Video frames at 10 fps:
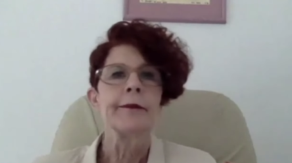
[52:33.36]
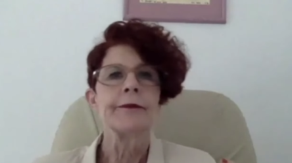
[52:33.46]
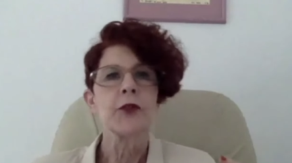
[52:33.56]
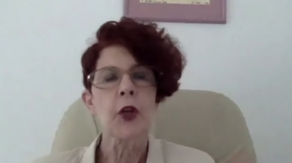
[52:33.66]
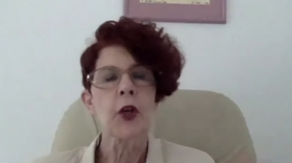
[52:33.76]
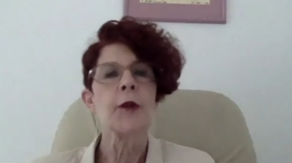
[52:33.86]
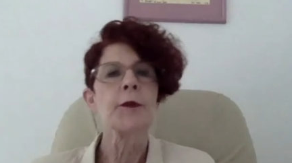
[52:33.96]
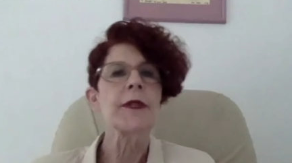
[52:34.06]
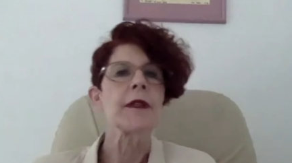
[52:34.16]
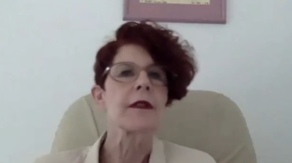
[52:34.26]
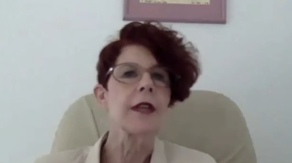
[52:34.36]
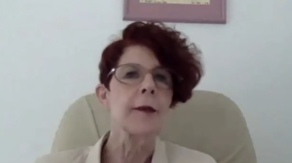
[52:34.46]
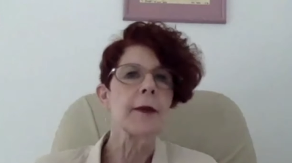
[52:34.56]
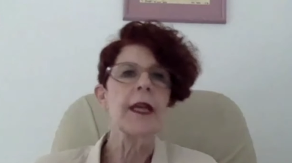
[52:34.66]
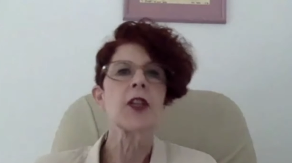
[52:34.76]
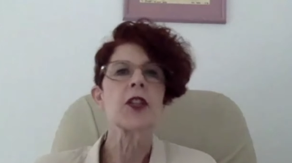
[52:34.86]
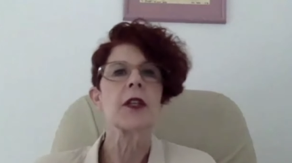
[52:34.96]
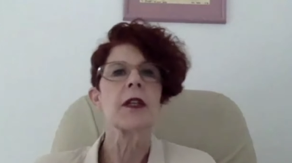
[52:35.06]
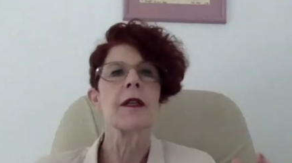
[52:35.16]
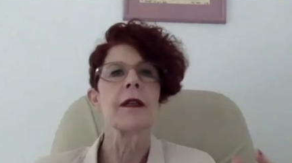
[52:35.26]
germs and
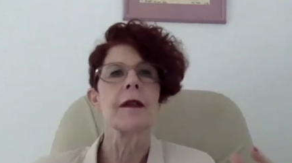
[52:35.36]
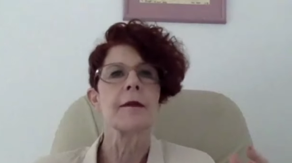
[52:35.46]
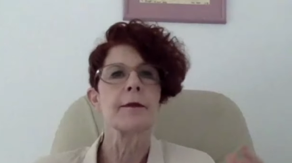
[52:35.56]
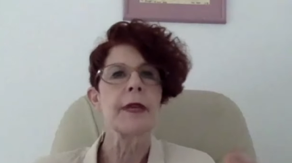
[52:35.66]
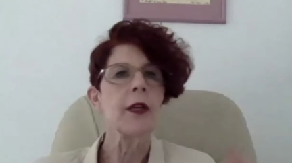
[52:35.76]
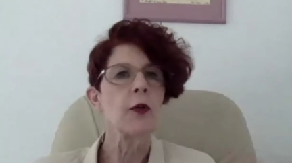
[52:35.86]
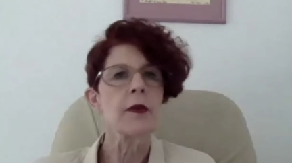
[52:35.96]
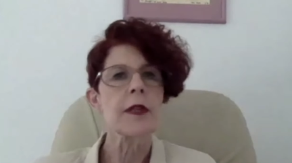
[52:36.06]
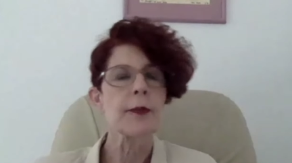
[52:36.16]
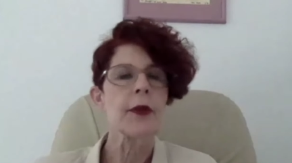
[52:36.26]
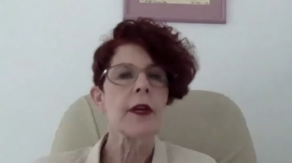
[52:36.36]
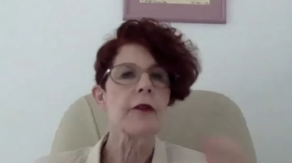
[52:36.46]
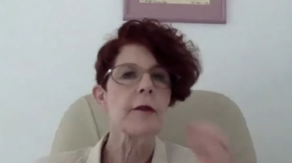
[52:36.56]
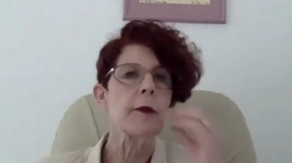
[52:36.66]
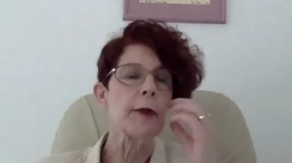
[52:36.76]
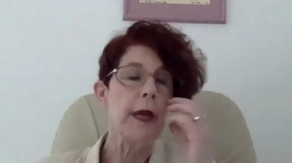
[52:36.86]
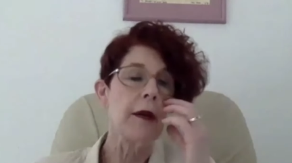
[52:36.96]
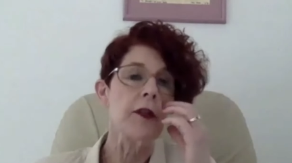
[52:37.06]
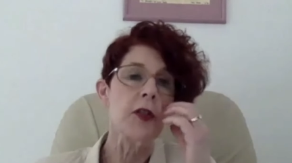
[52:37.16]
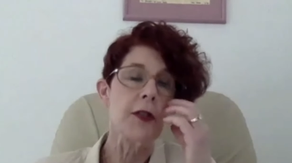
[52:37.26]
contamination and being separated from her
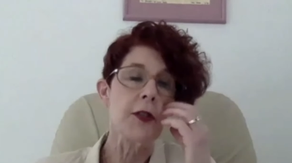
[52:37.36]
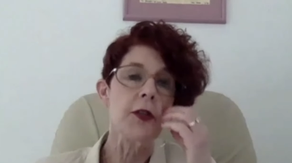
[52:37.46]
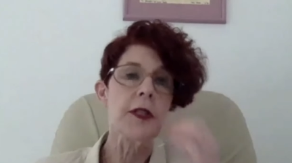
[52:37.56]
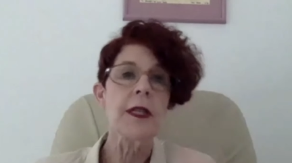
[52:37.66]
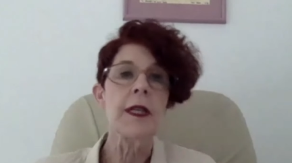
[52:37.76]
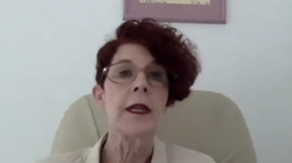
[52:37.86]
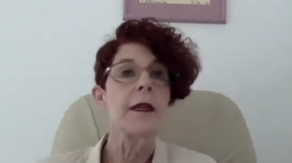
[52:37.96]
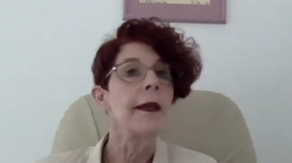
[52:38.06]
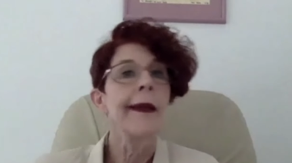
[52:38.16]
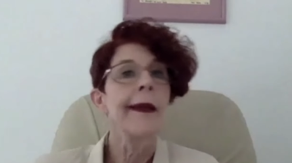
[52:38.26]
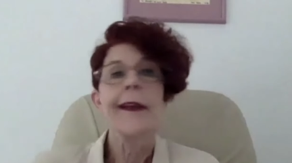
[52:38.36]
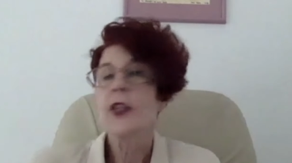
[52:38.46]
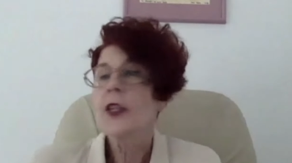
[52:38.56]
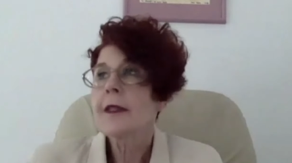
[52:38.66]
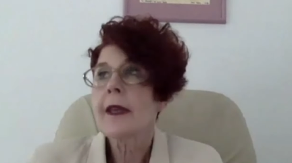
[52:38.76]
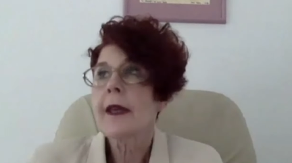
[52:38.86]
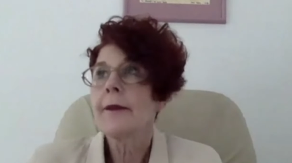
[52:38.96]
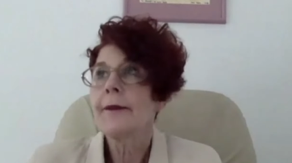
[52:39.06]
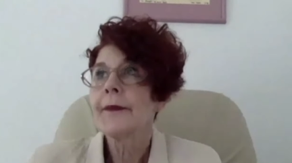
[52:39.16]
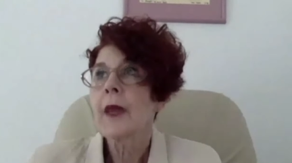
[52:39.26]
parents. She's 13. And she
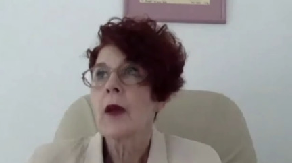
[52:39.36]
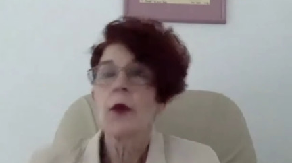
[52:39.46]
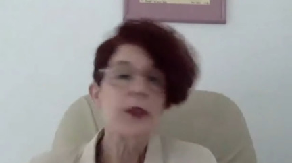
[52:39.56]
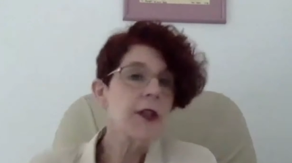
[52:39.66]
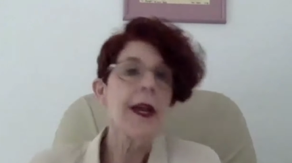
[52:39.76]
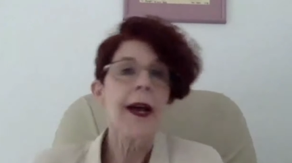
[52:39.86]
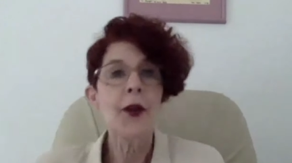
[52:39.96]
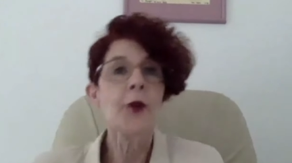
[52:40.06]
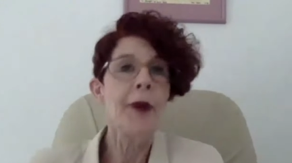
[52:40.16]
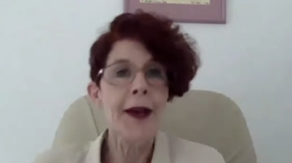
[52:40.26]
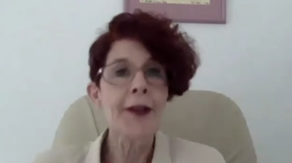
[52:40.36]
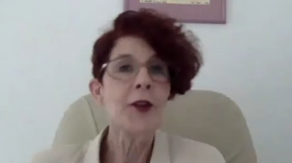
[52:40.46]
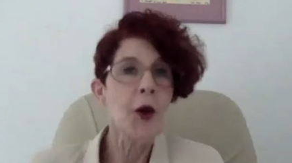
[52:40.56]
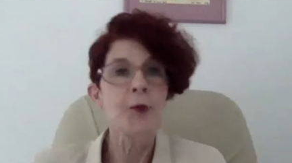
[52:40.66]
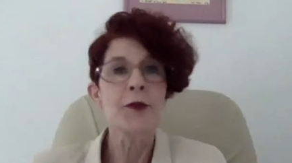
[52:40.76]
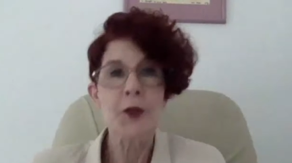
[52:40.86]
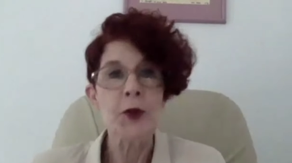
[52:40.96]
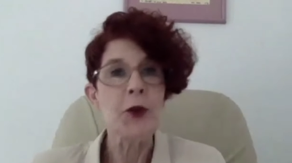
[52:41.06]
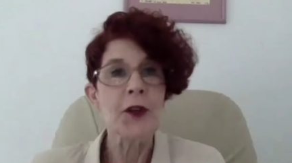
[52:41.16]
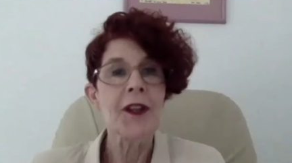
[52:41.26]
said, well, gee, I don't mind
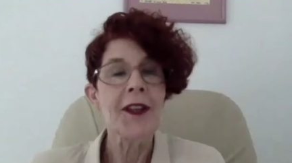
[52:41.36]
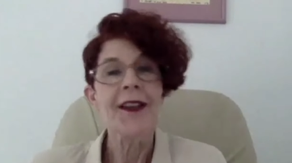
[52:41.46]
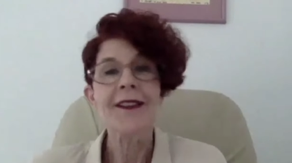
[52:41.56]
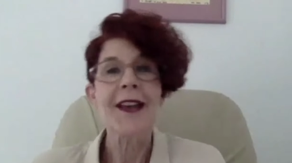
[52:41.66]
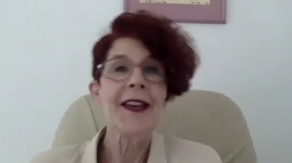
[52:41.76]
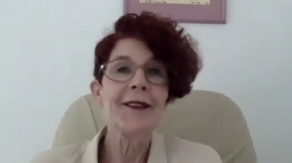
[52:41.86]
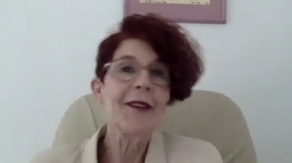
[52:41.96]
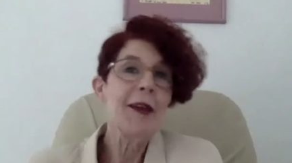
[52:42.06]
homeschool because I'm